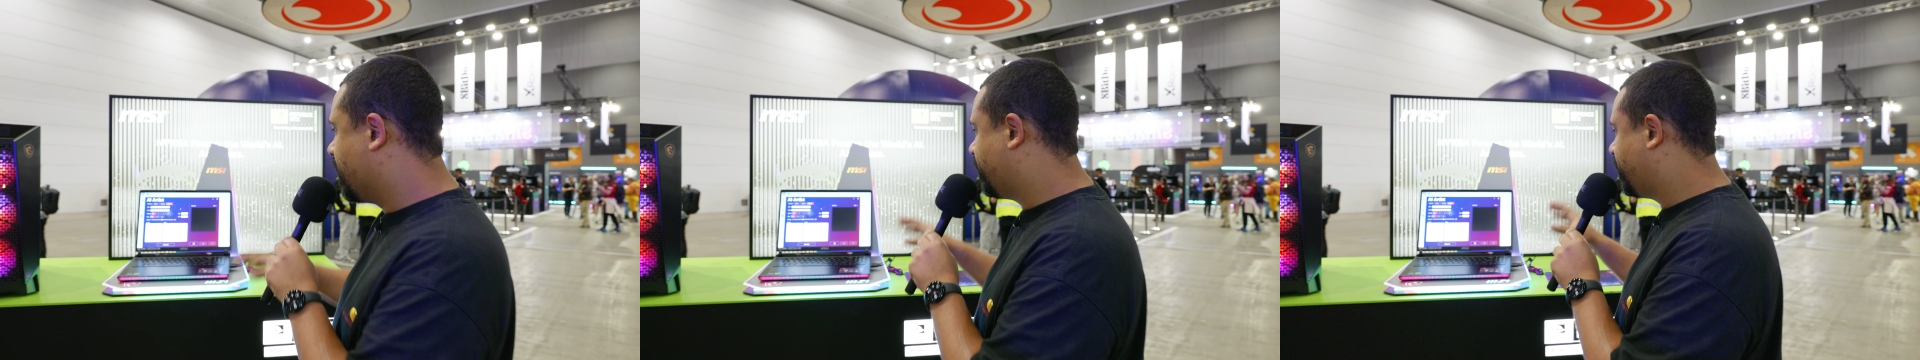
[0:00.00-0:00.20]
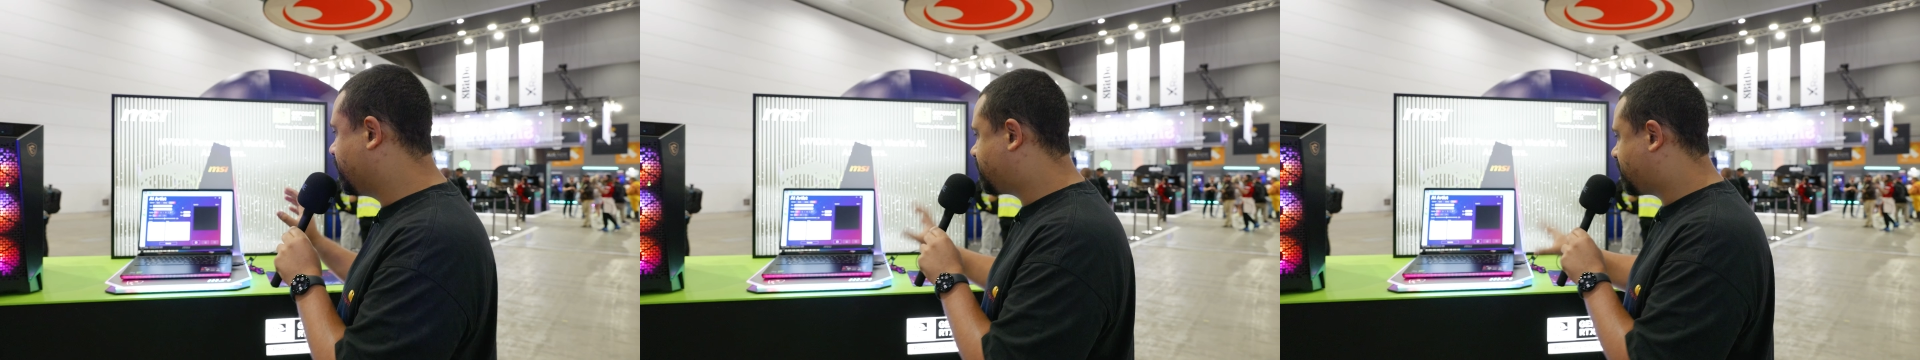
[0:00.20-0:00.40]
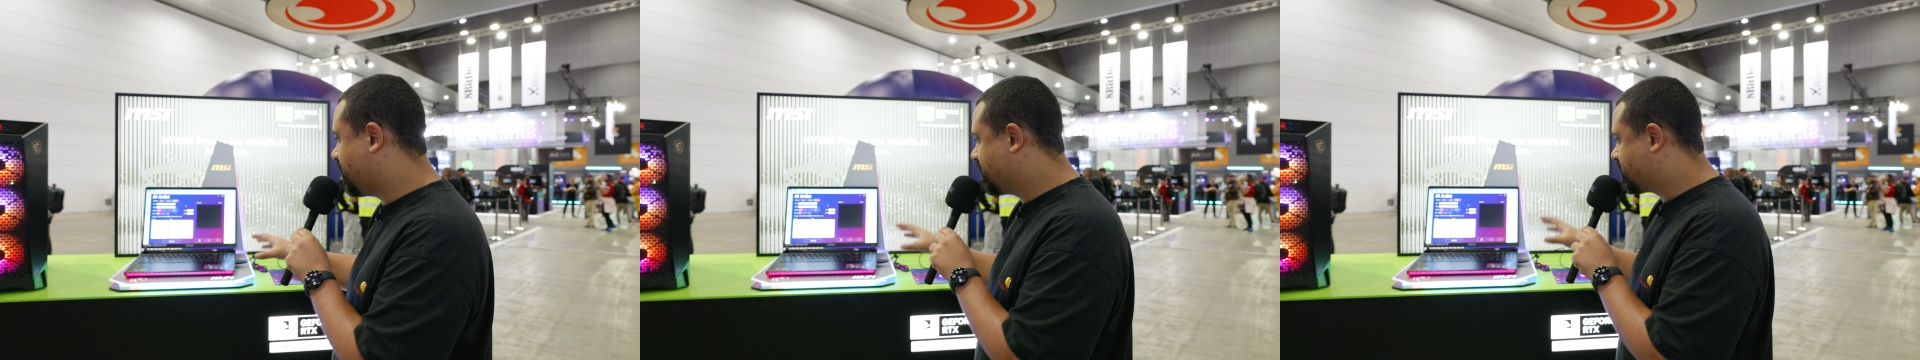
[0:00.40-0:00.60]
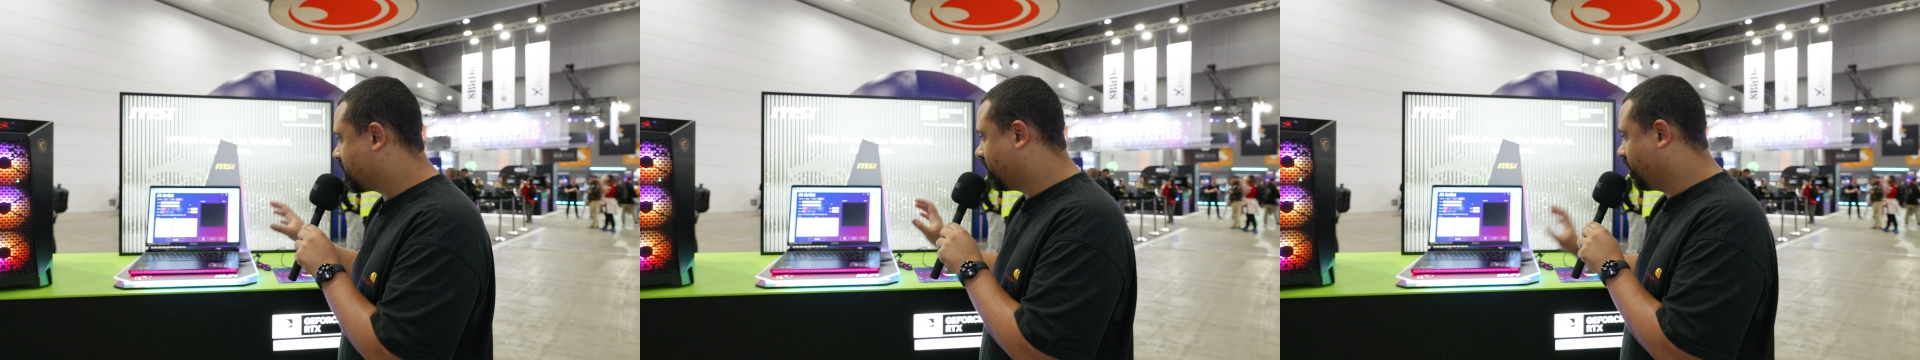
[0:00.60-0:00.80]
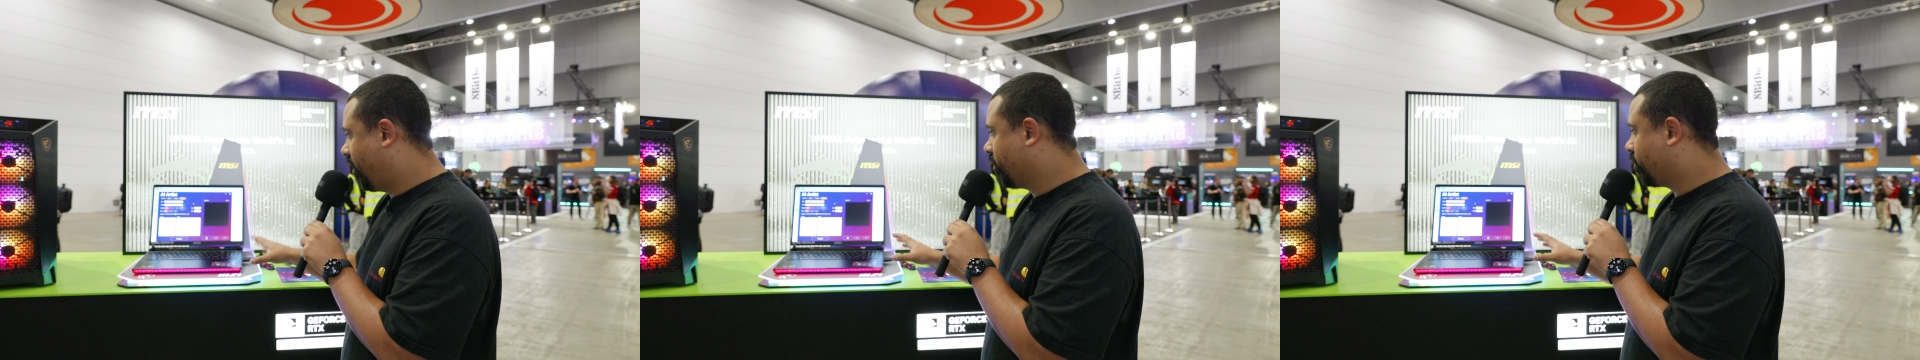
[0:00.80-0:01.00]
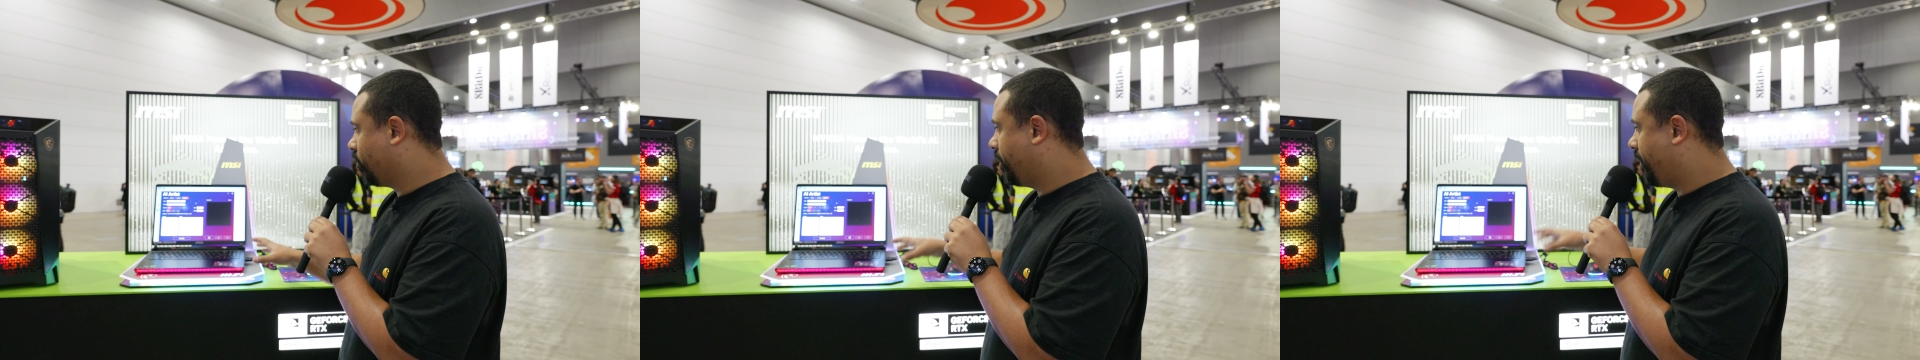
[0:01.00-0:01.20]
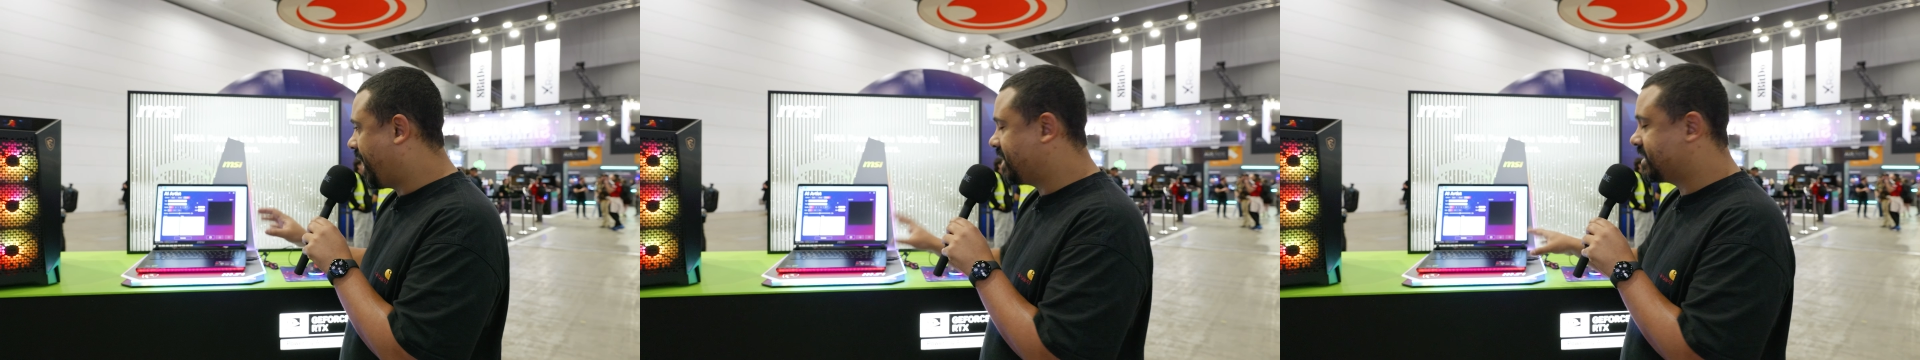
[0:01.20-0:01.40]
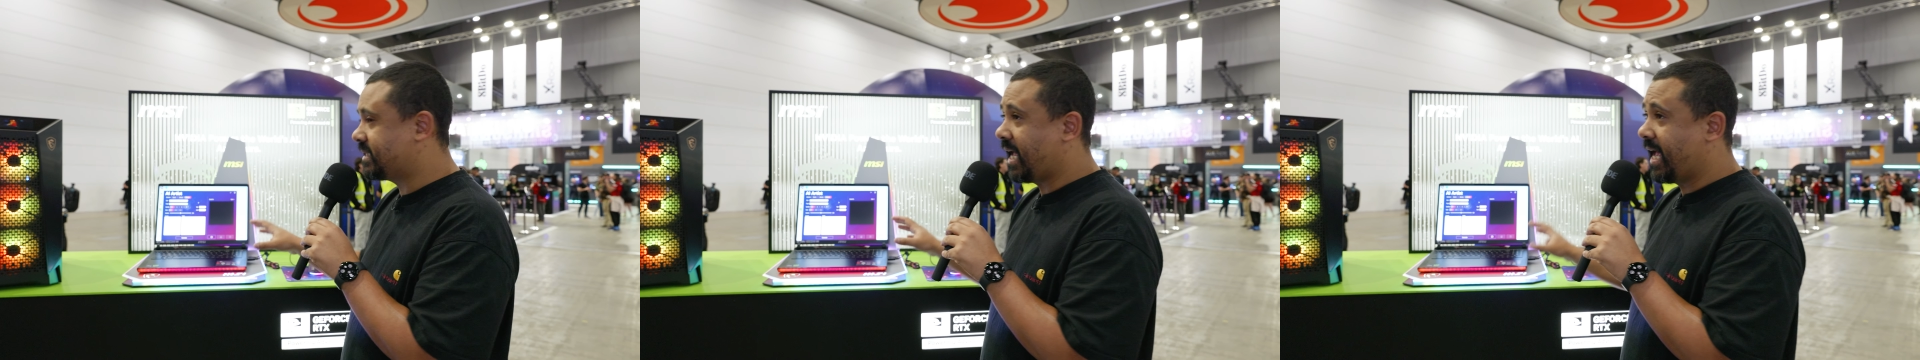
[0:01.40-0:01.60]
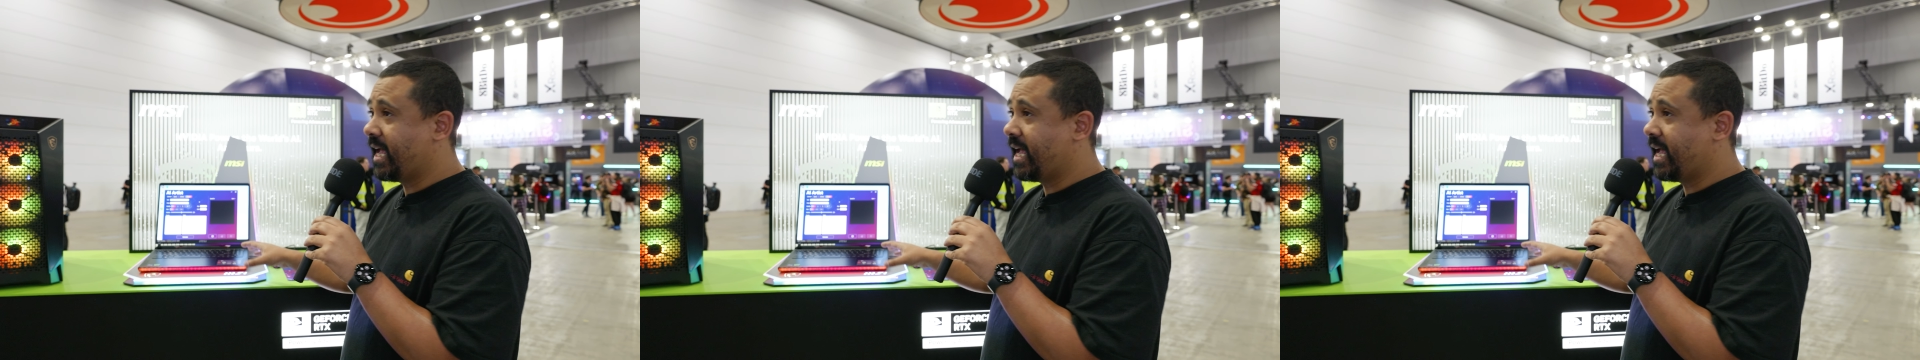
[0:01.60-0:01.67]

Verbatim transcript: This is local-based